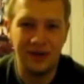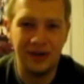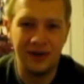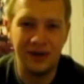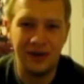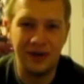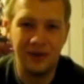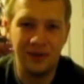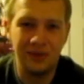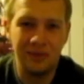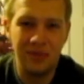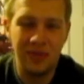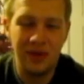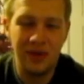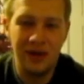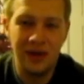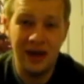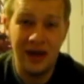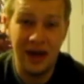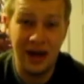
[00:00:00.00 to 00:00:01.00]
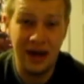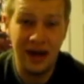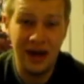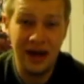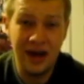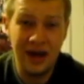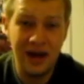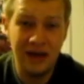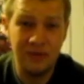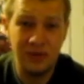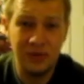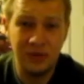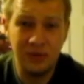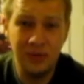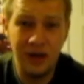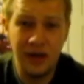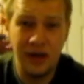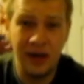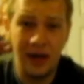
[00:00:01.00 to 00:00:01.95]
here, and I have with me